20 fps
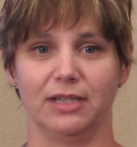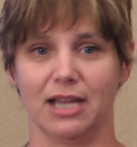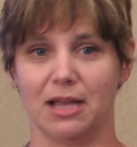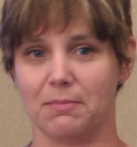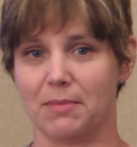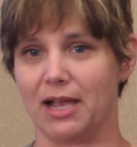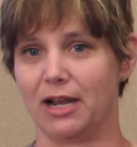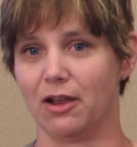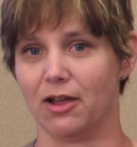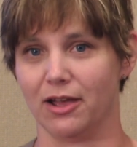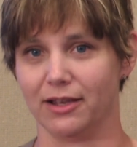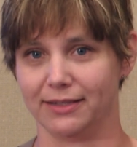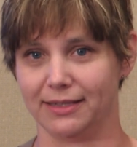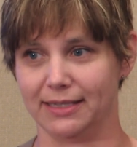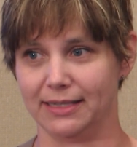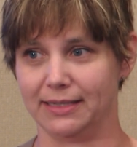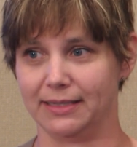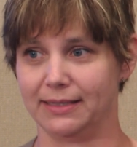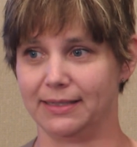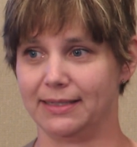cut my
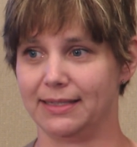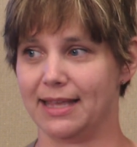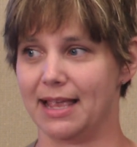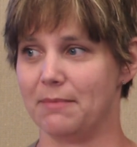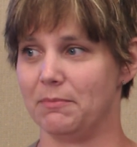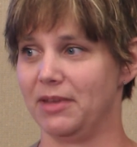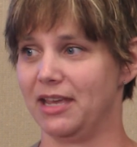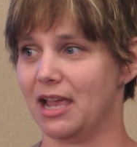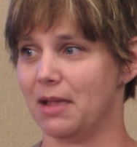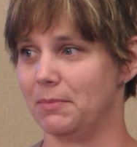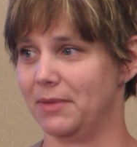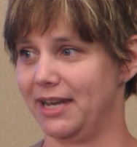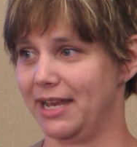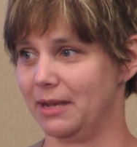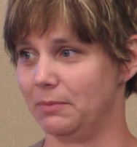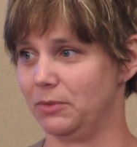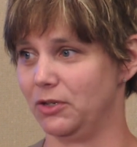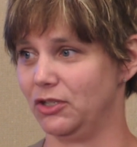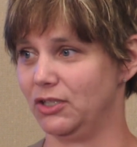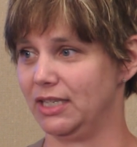losses and become an
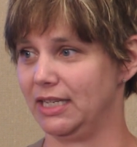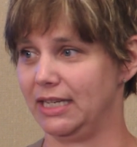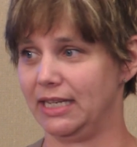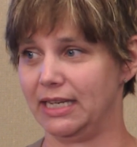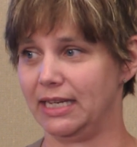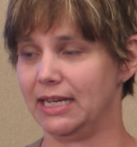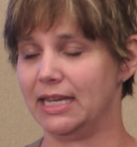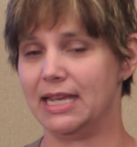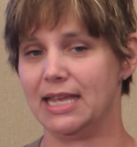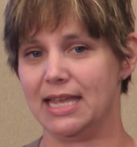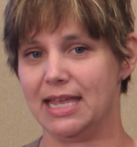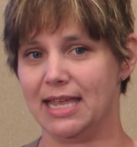amputee